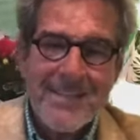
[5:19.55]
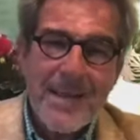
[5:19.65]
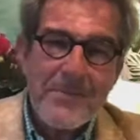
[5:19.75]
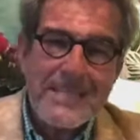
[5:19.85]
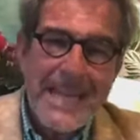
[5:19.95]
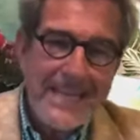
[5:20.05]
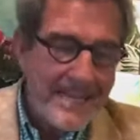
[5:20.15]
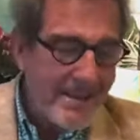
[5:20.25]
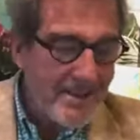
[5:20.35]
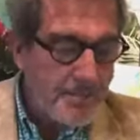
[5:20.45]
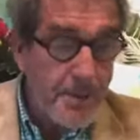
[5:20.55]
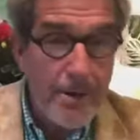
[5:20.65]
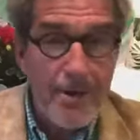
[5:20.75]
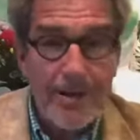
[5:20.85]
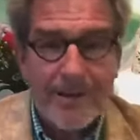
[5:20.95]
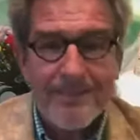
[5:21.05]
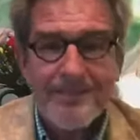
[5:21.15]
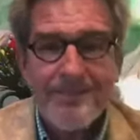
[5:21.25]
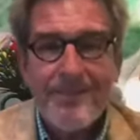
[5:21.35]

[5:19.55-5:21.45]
So that was taken out of the prologue